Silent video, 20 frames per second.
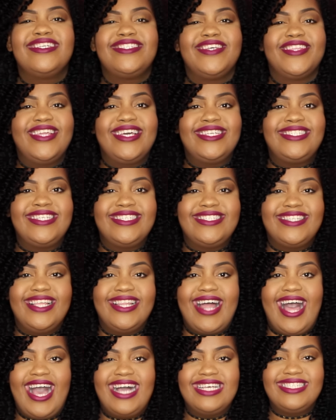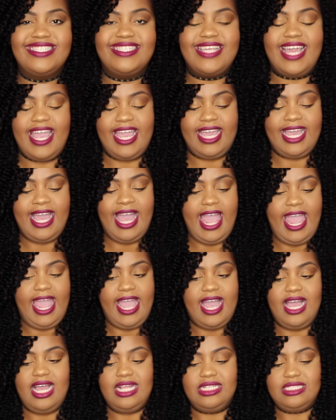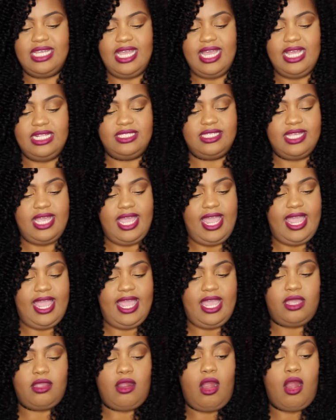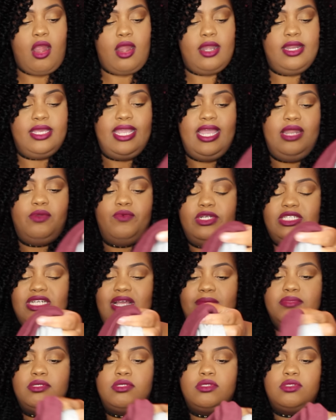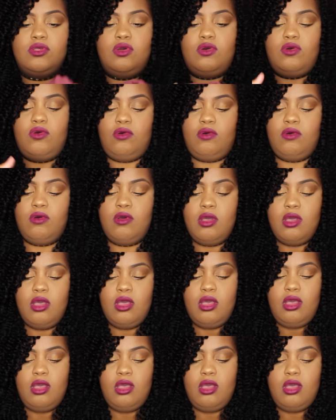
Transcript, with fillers: So this is the last thing, and it's a cardigan, which I'm so